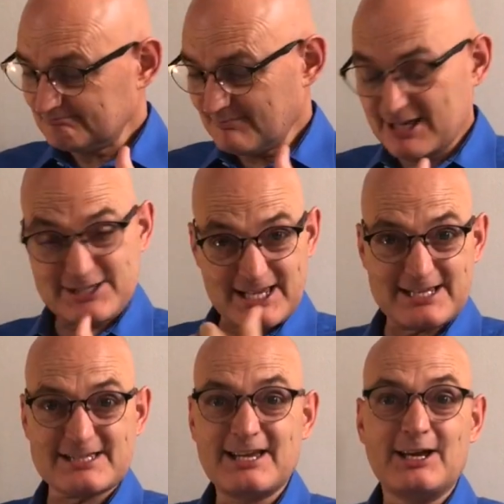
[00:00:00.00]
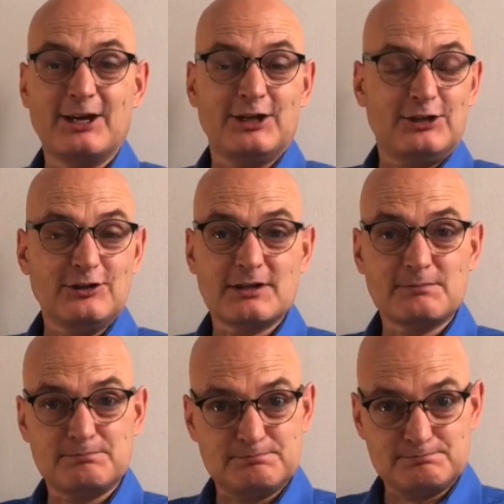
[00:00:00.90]
He says, you
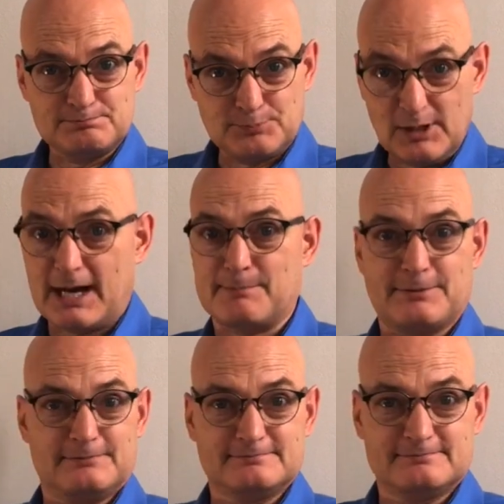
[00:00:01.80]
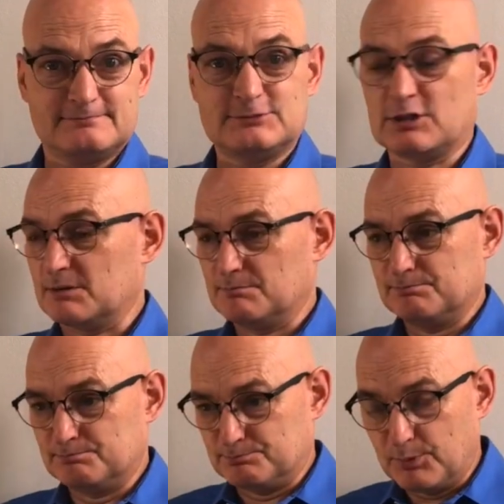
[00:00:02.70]
can pull up. You can
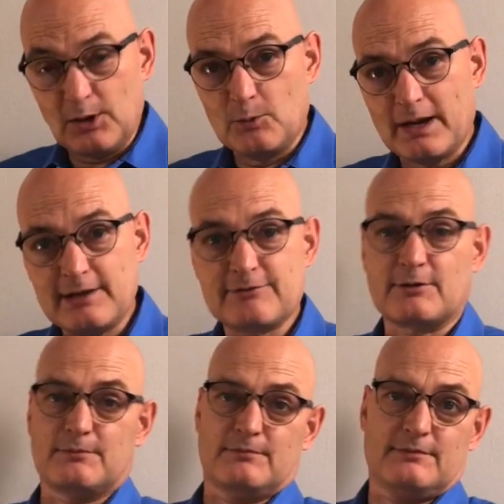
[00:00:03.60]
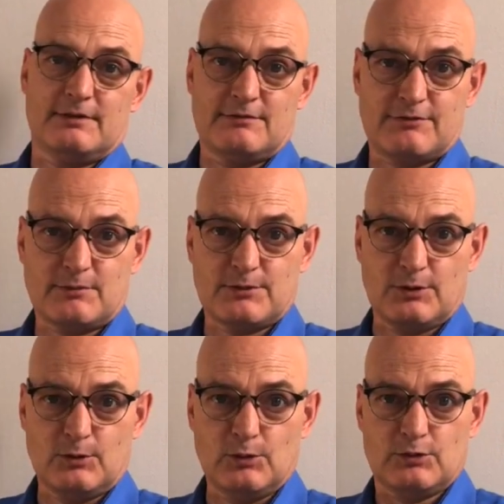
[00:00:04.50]
pull away from the
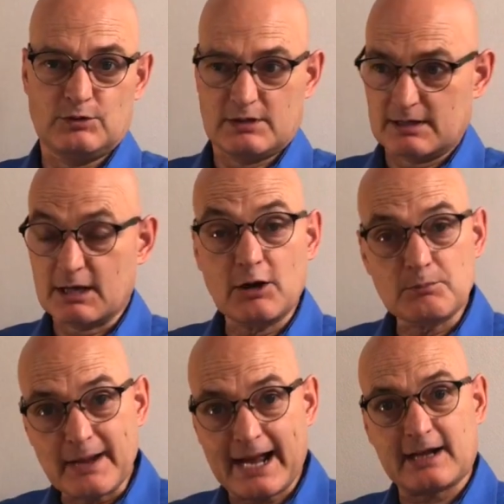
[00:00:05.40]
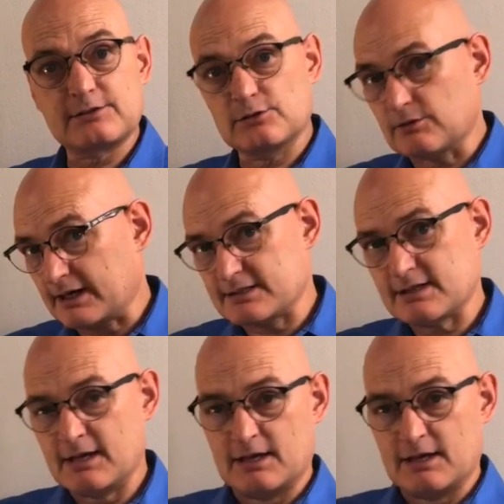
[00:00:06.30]
law. You can go back to grace.